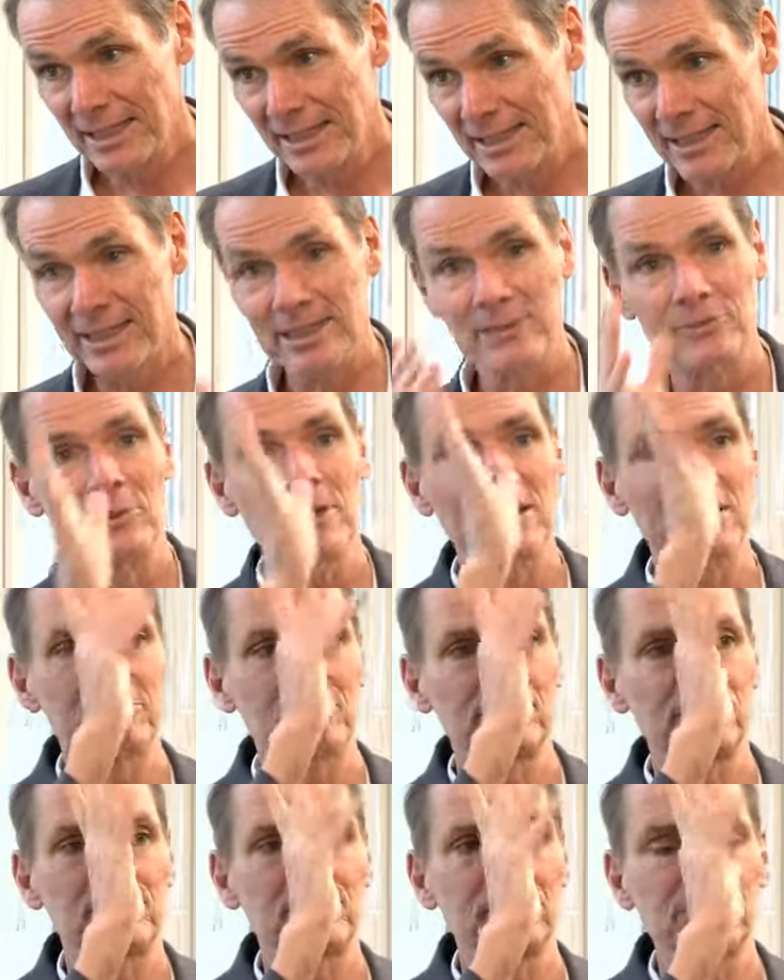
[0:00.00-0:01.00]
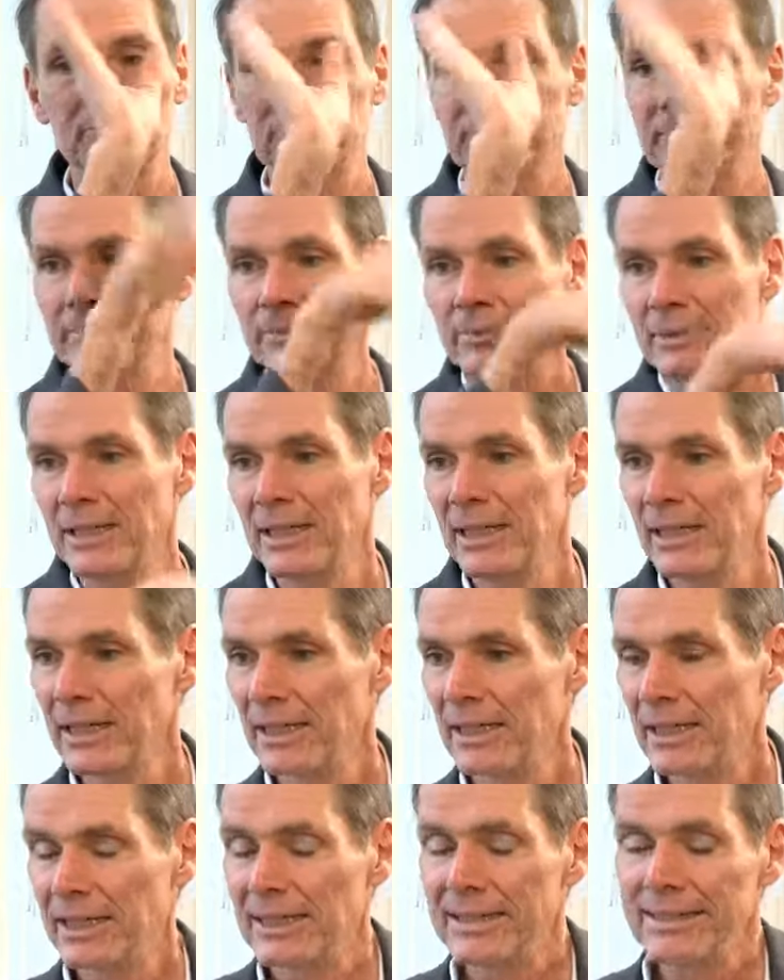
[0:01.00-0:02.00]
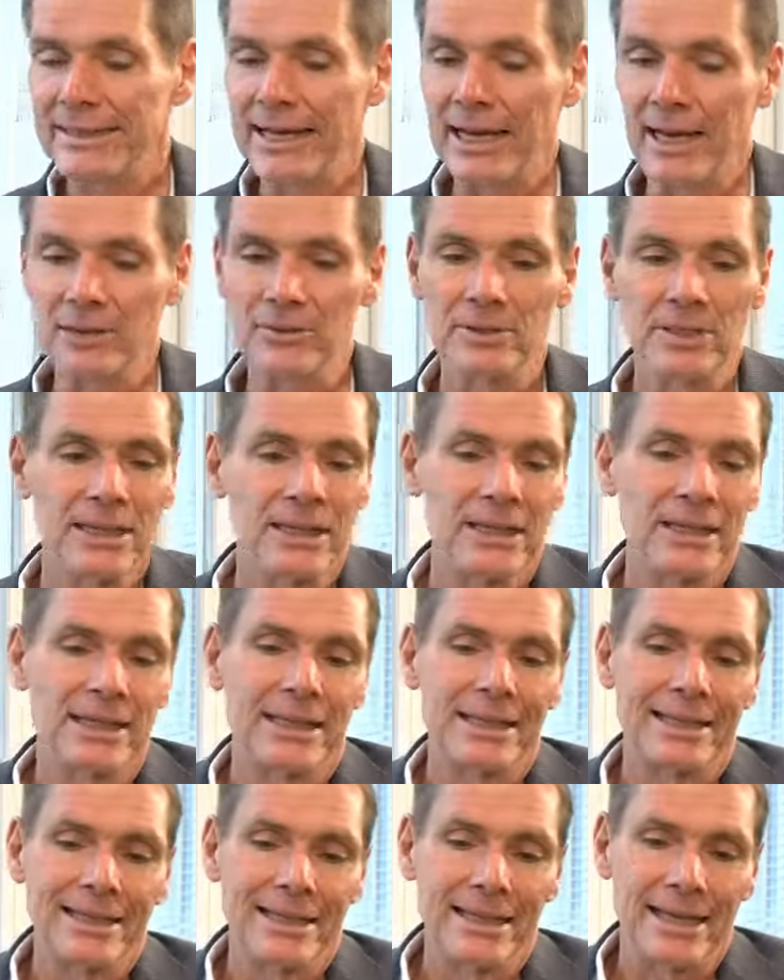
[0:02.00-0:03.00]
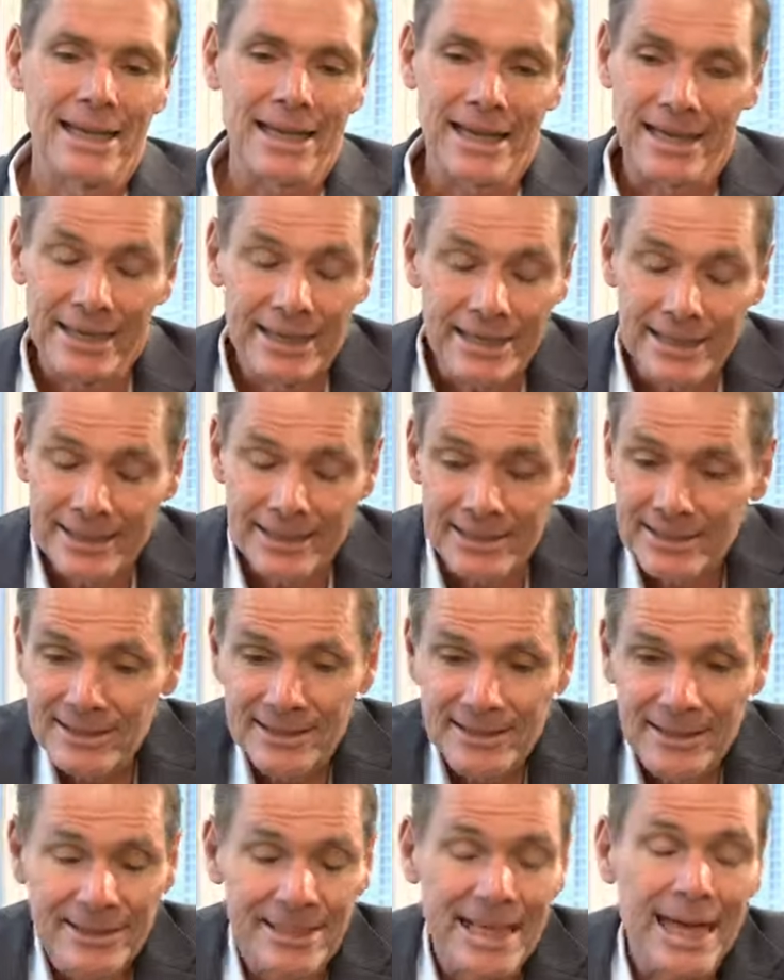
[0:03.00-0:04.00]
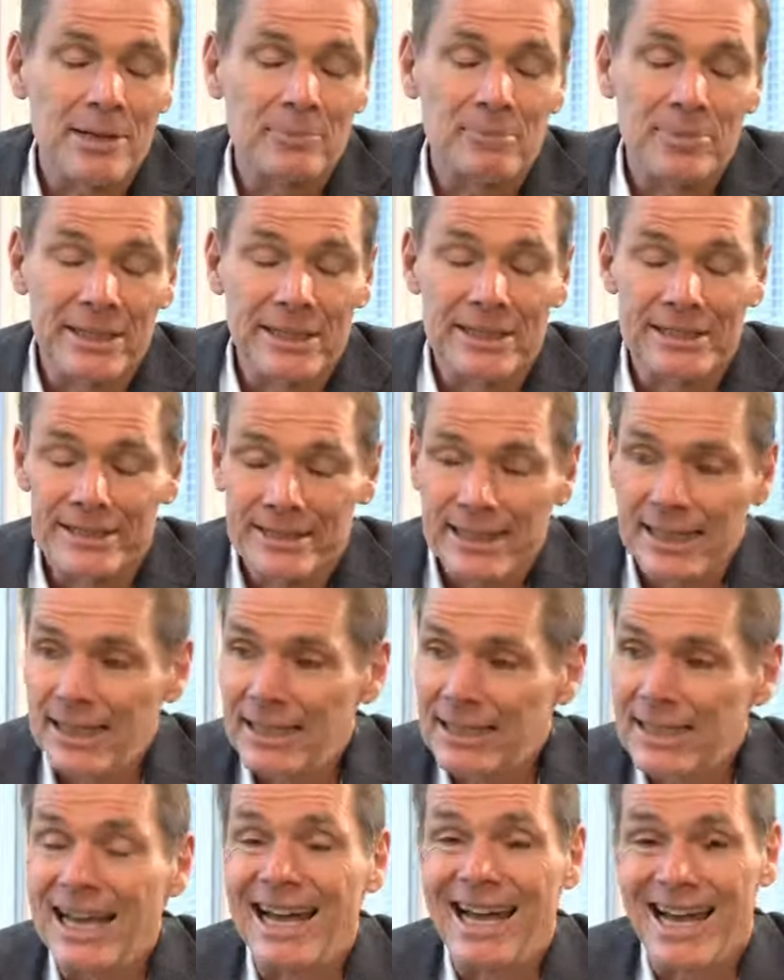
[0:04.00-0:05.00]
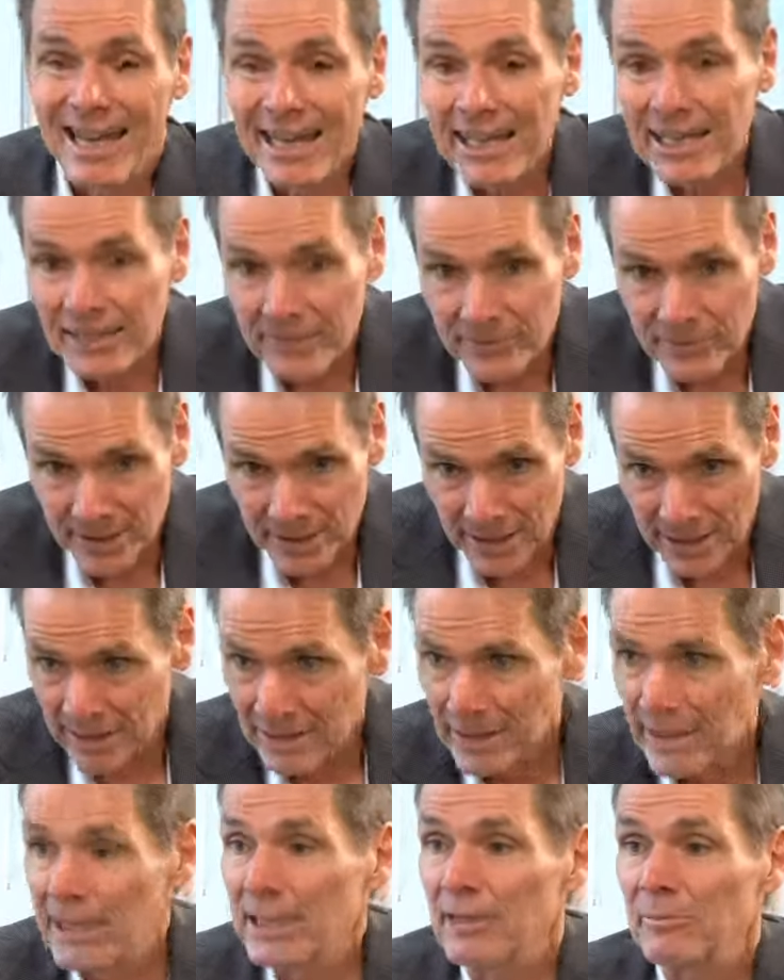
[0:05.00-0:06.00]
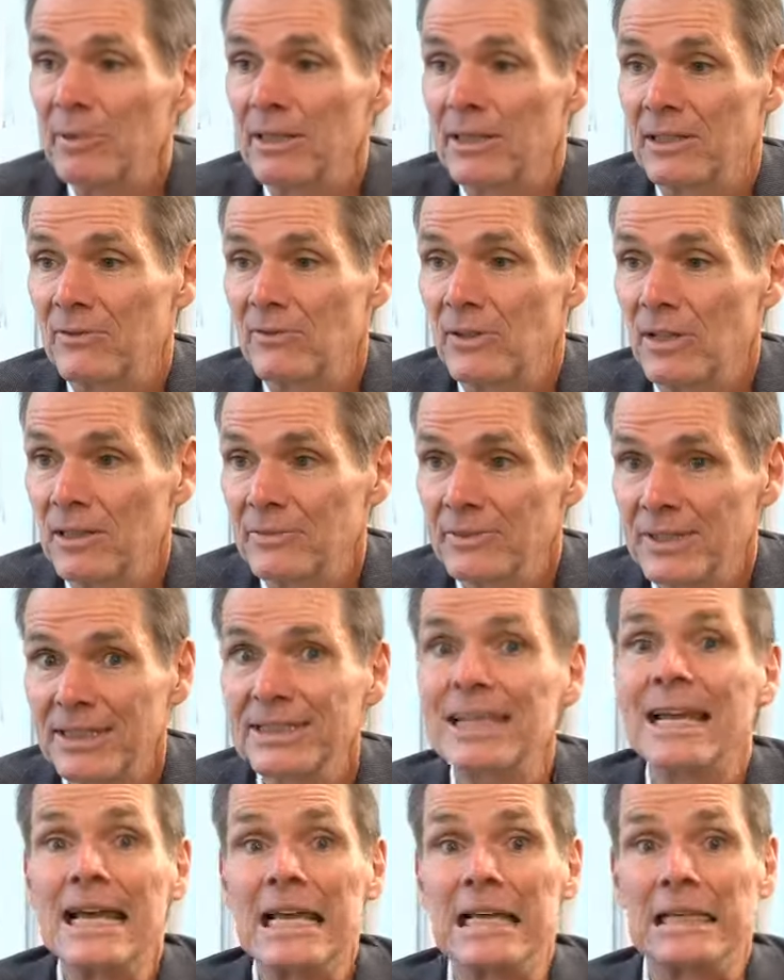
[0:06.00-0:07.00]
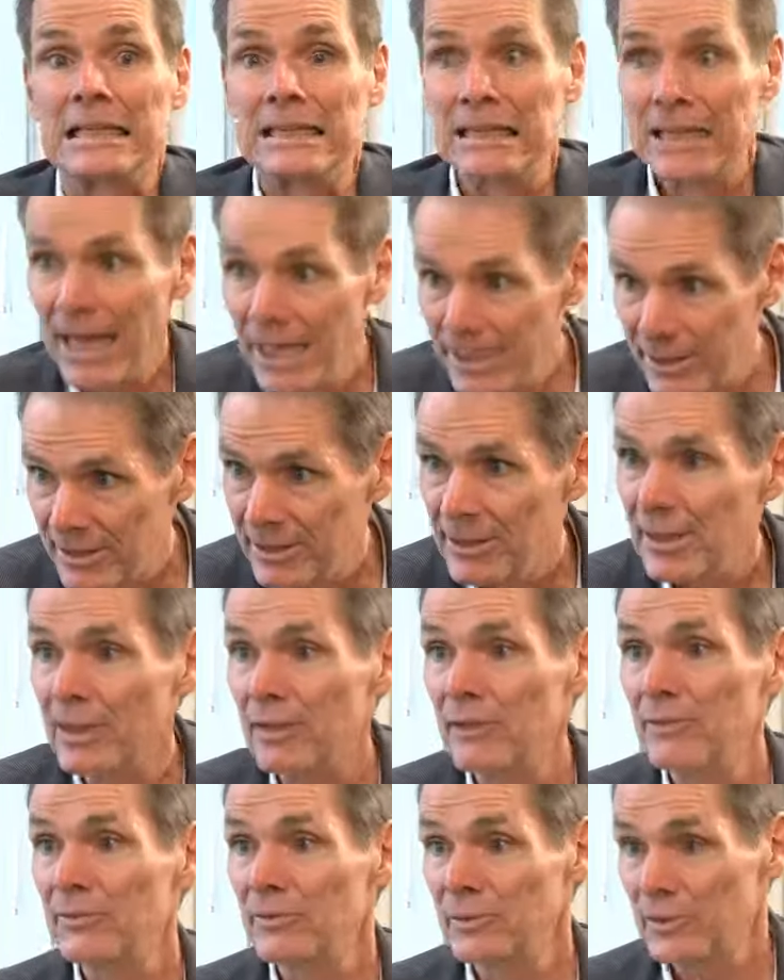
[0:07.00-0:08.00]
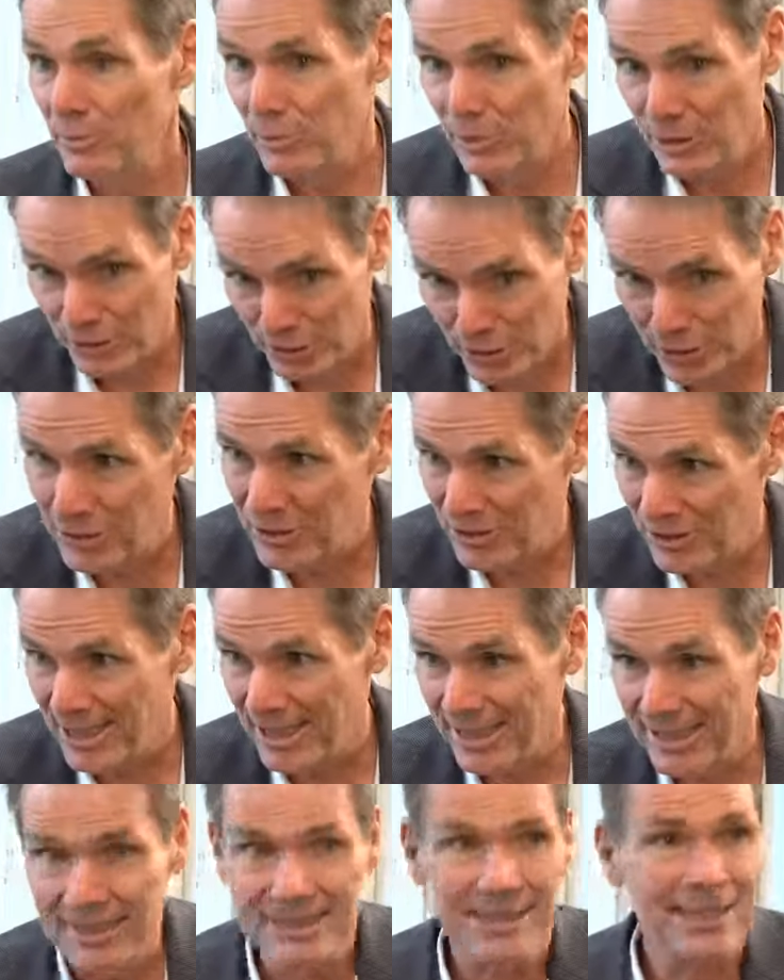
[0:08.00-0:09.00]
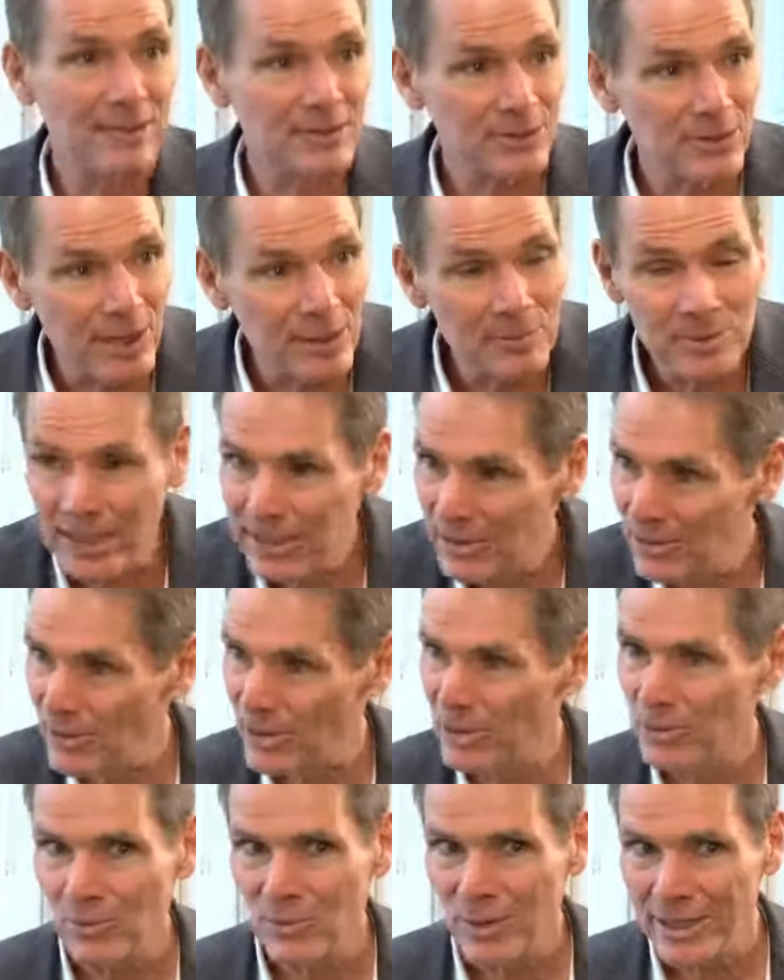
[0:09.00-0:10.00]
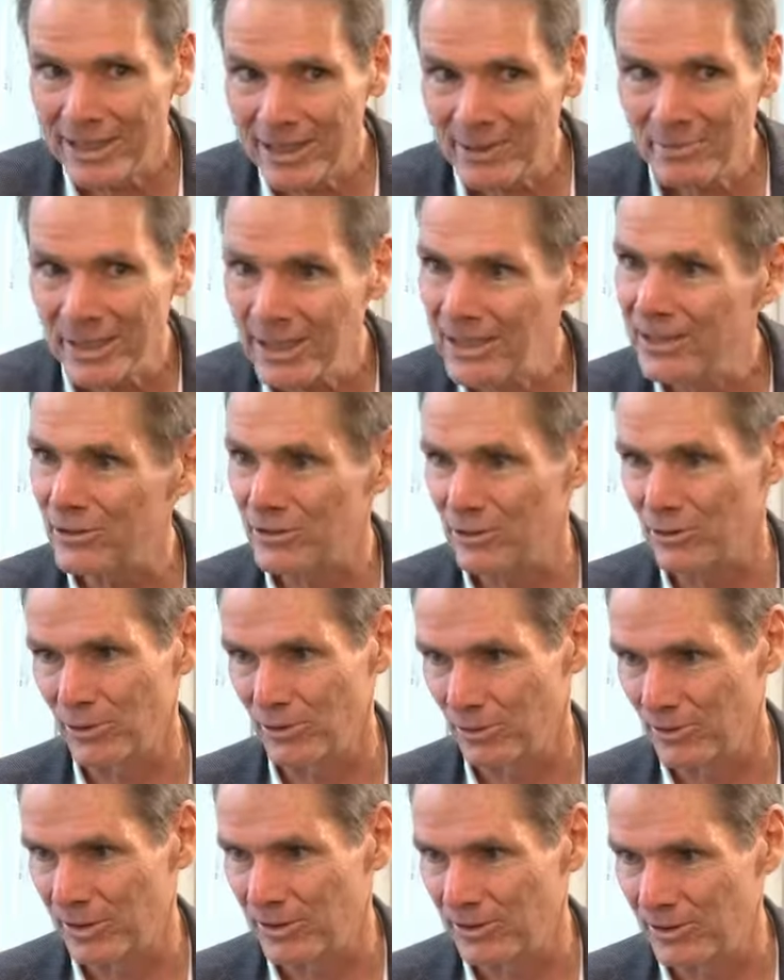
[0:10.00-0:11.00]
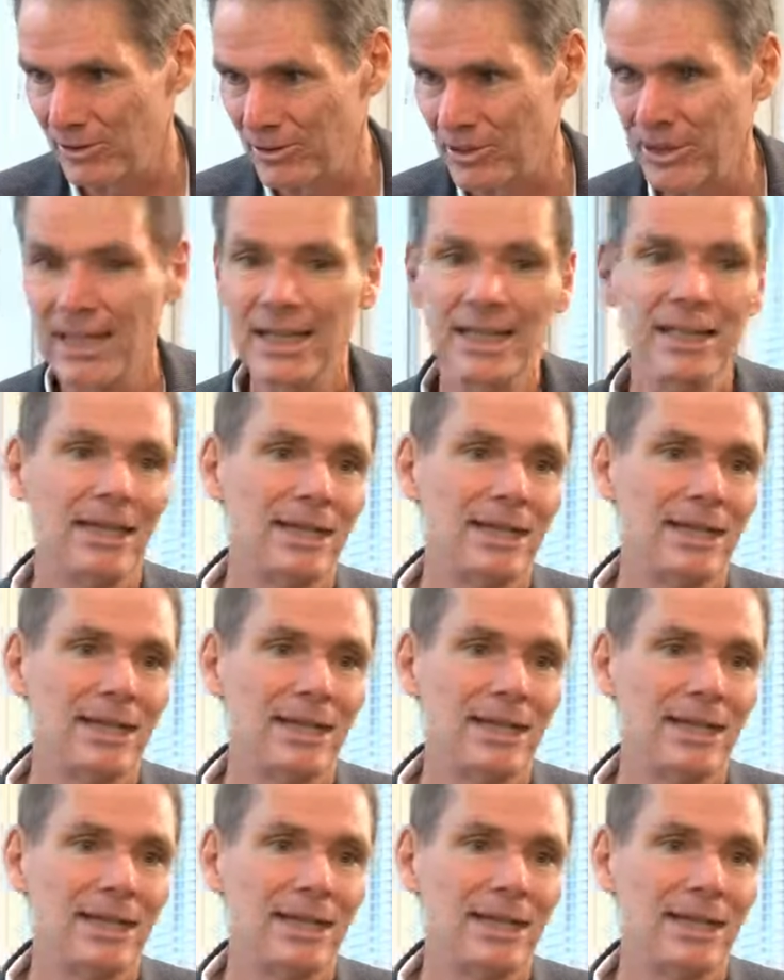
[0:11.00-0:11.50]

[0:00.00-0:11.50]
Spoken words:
kind of went, phew. Now, it's that being said, I have done and have been involved in lots of research studies. So I'm kind of going, what do you mean there's no research?